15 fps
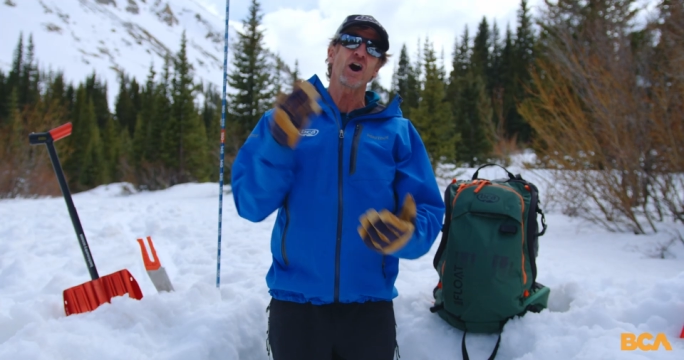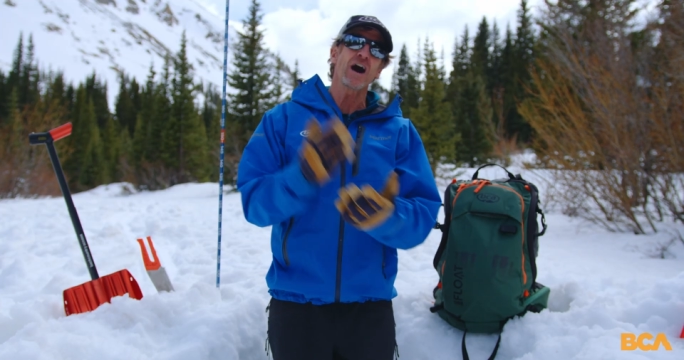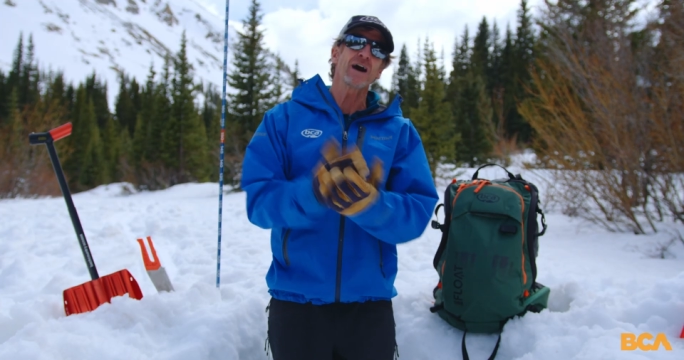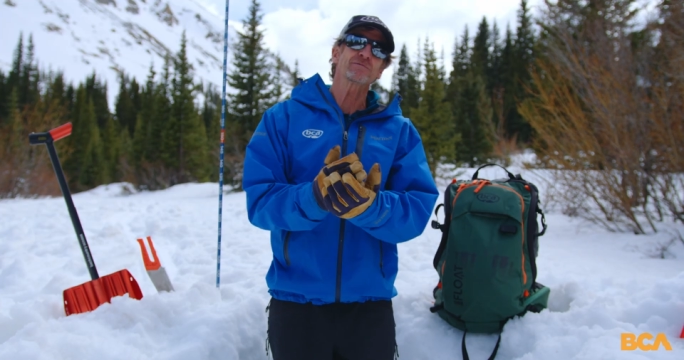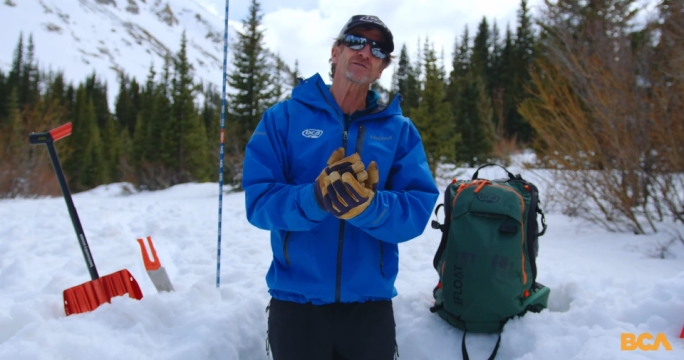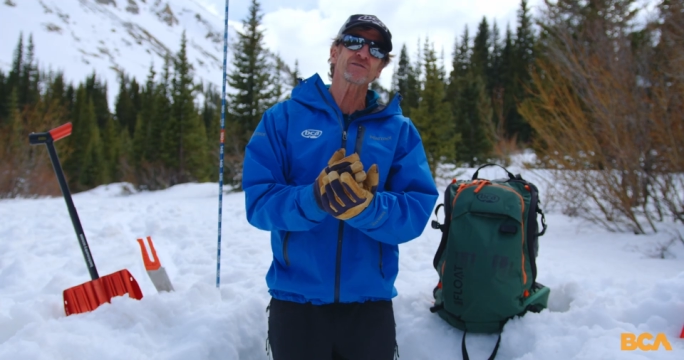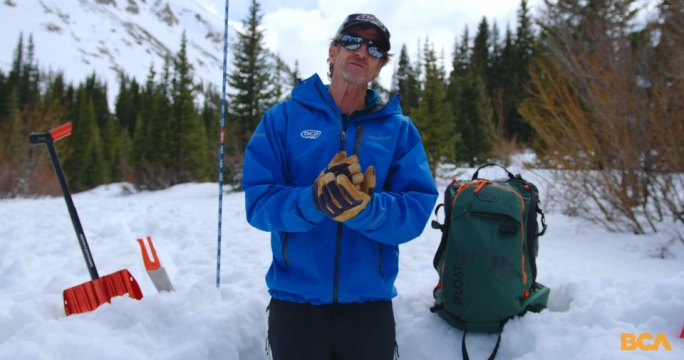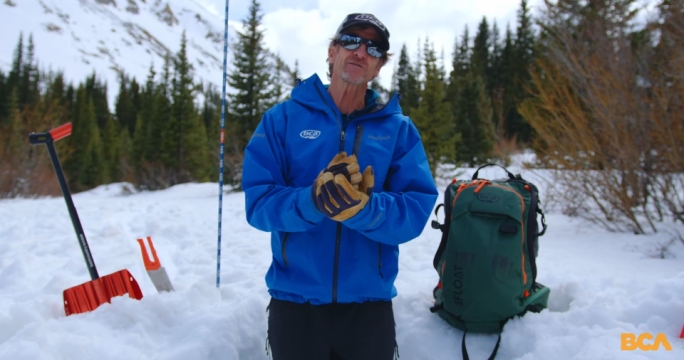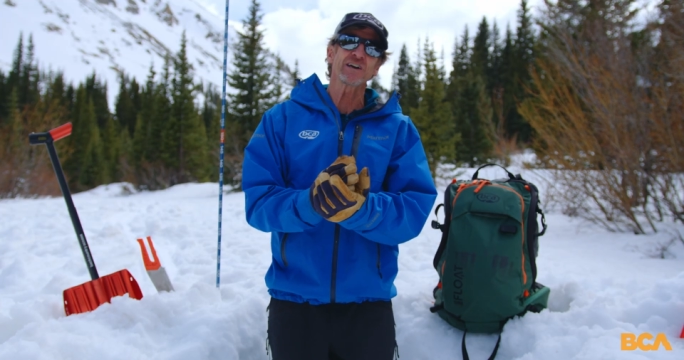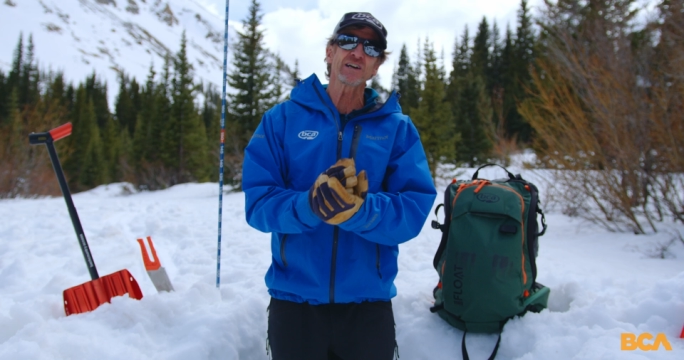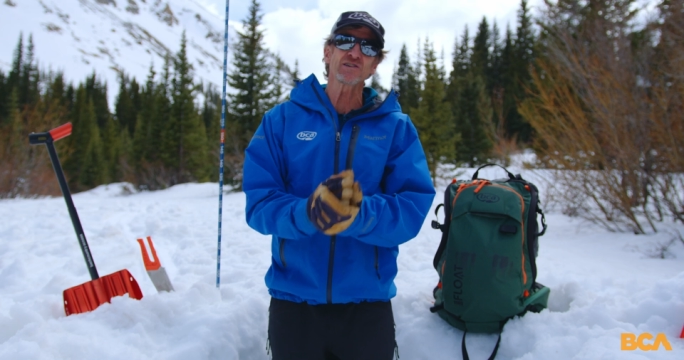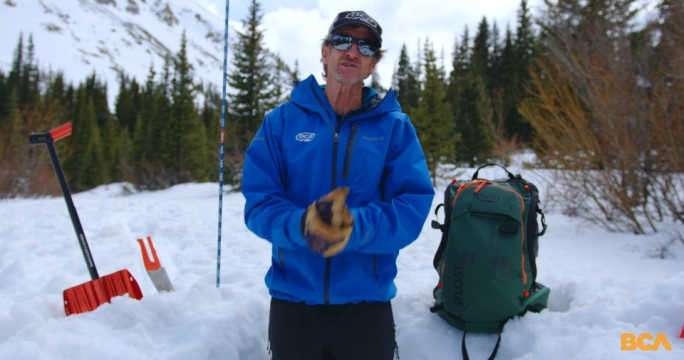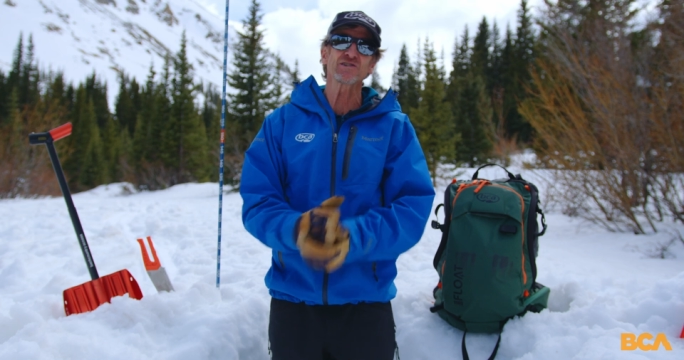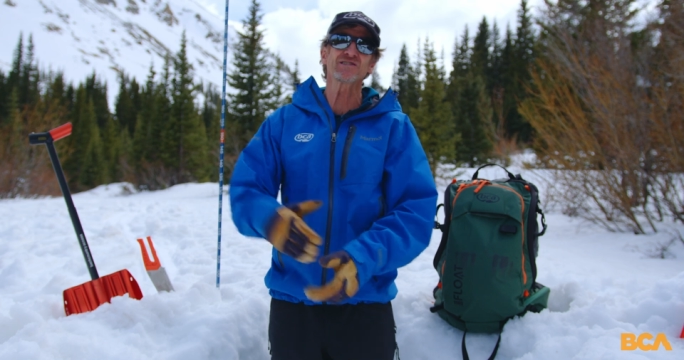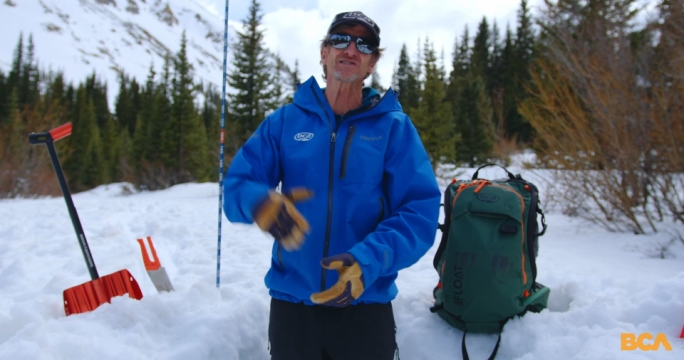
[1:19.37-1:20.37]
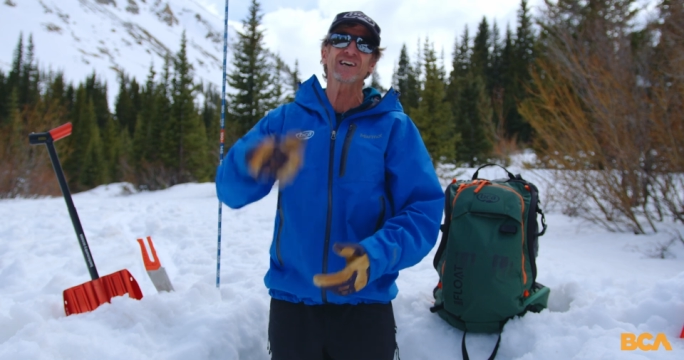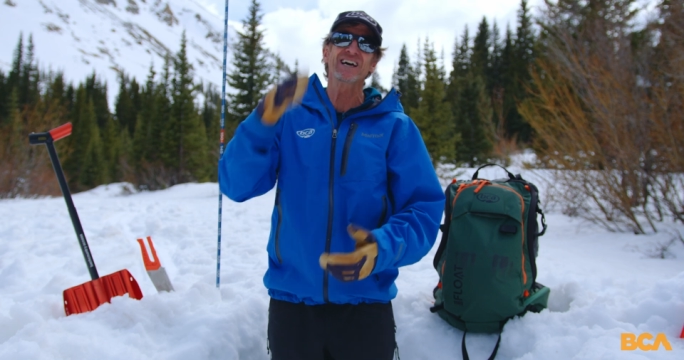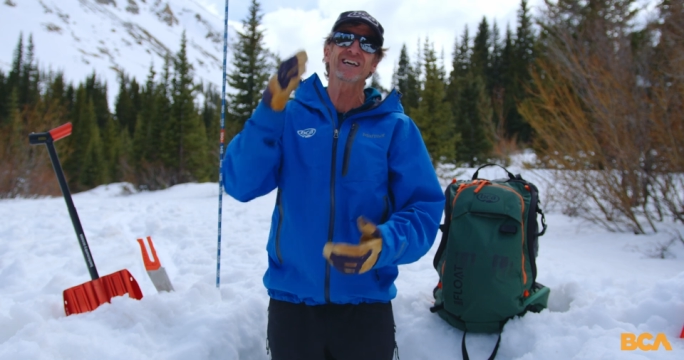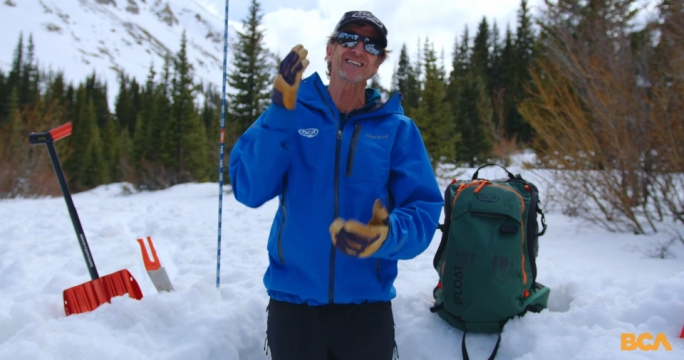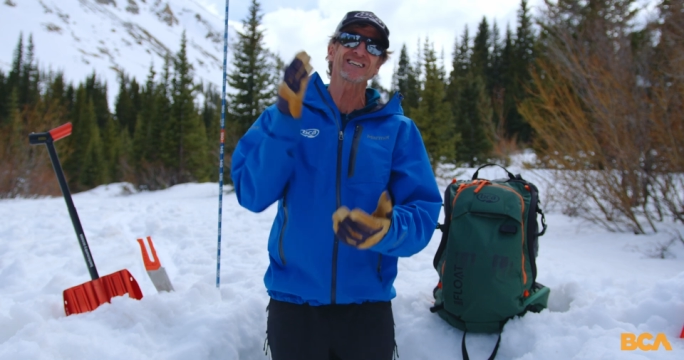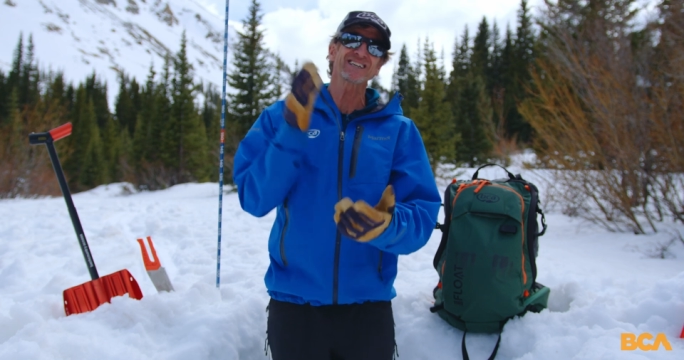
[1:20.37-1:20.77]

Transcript: observations and